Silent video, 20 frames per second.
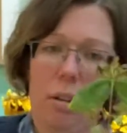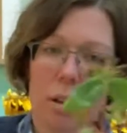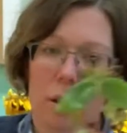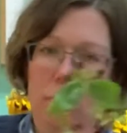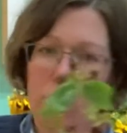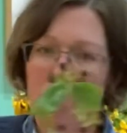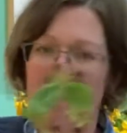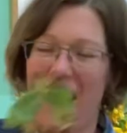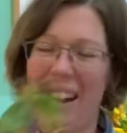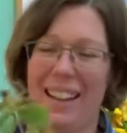
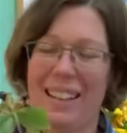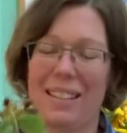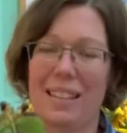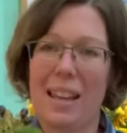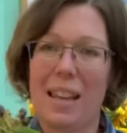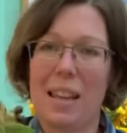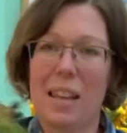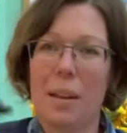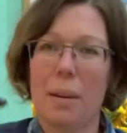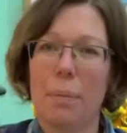
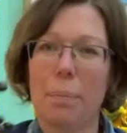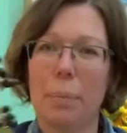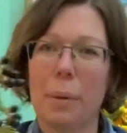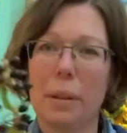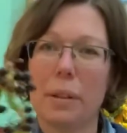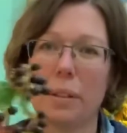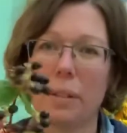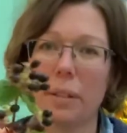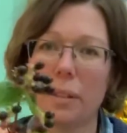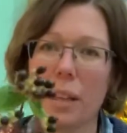raggedy,
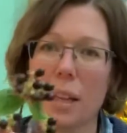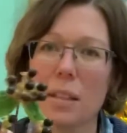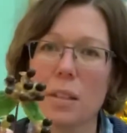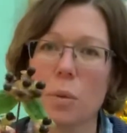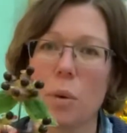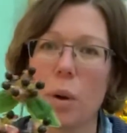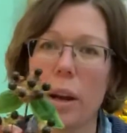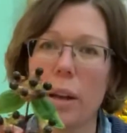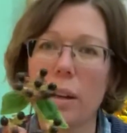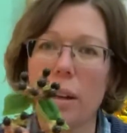but that's
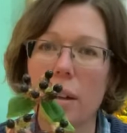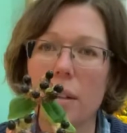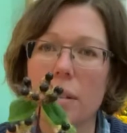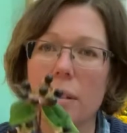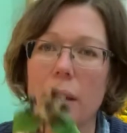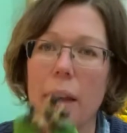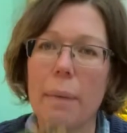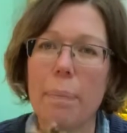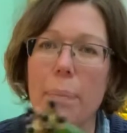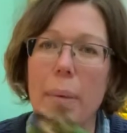quite a nice
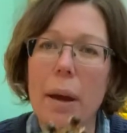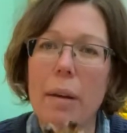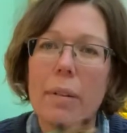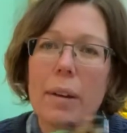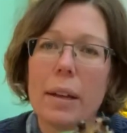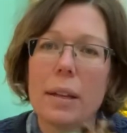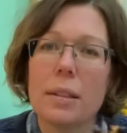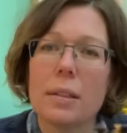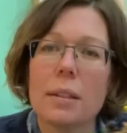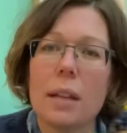set of
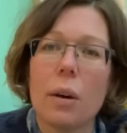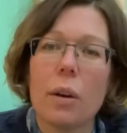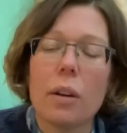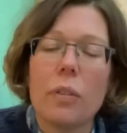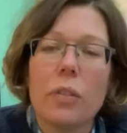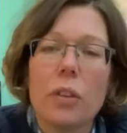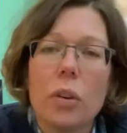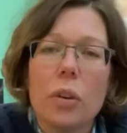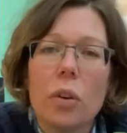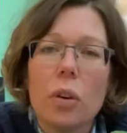berries. Now, if
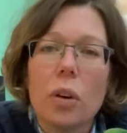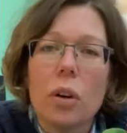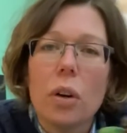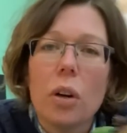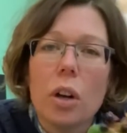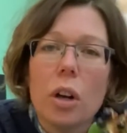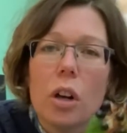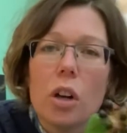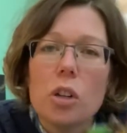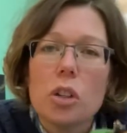you're
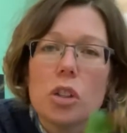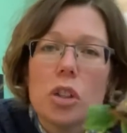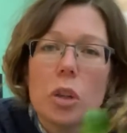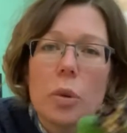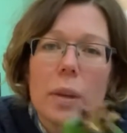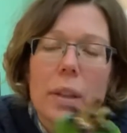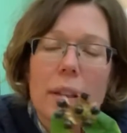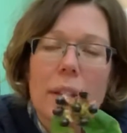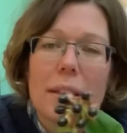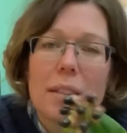
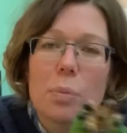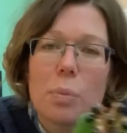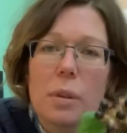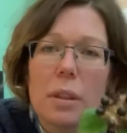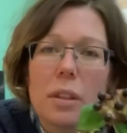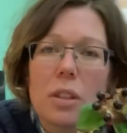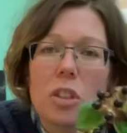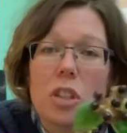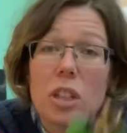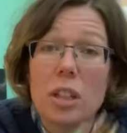doing this
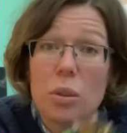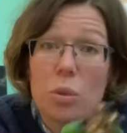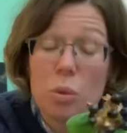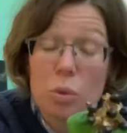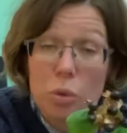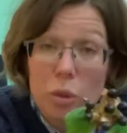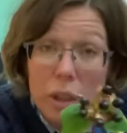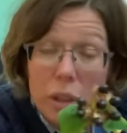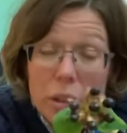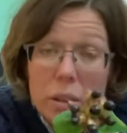with
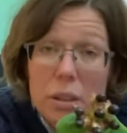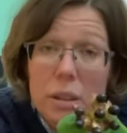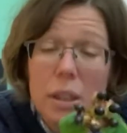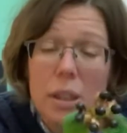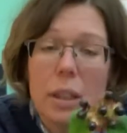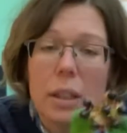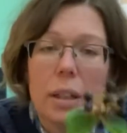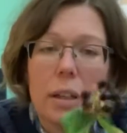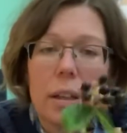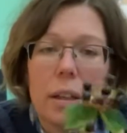children,
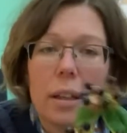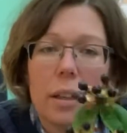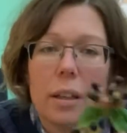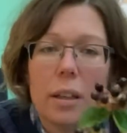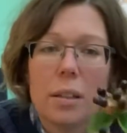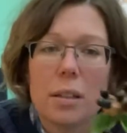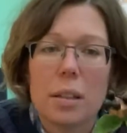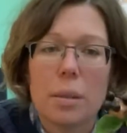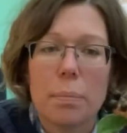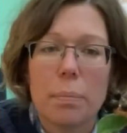you
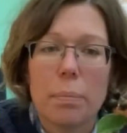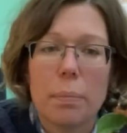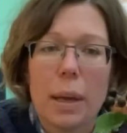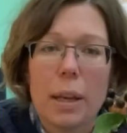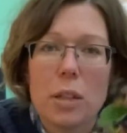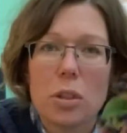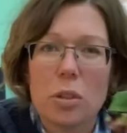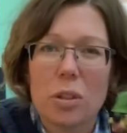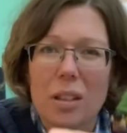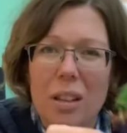need to make
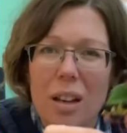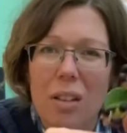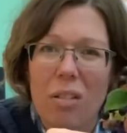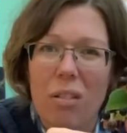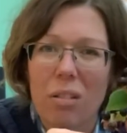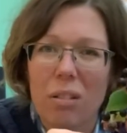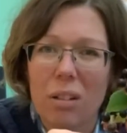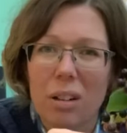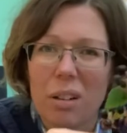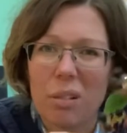sure they're
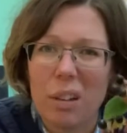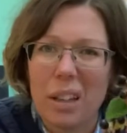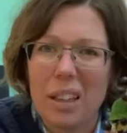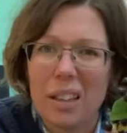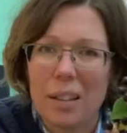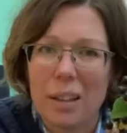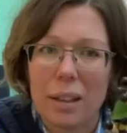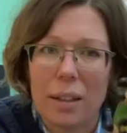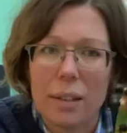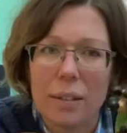not going to eat
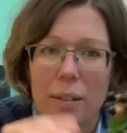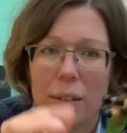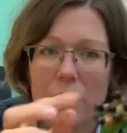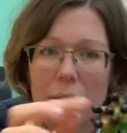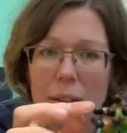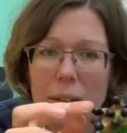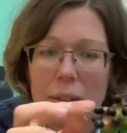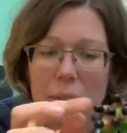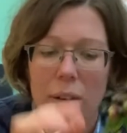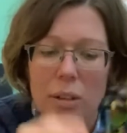these because
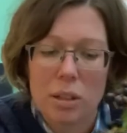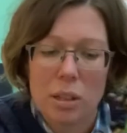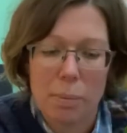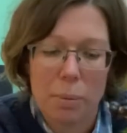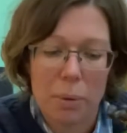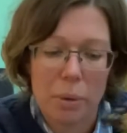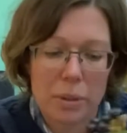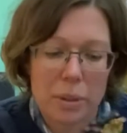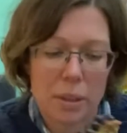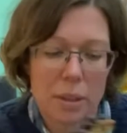these are actually
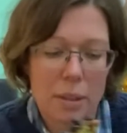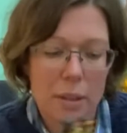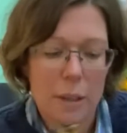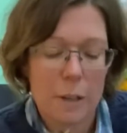poisonous.